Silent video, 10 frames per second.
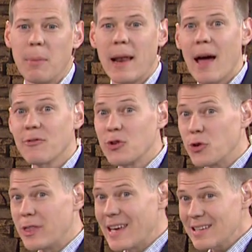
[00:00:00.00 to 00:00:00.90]
But after
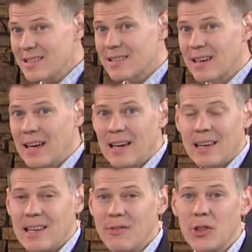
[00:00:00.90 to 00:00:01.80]
this,
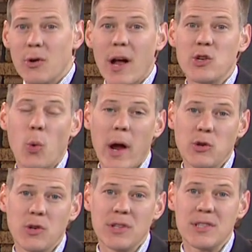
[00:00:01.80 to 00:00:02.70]
even the
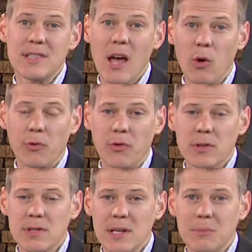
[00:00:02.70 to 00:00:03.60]
graduation itself
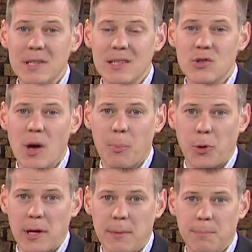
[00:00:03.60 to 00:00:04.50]
seemed in
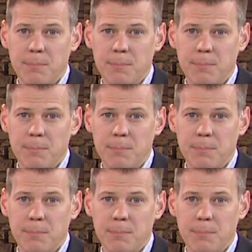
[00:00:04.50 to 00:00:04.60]
jeopardy.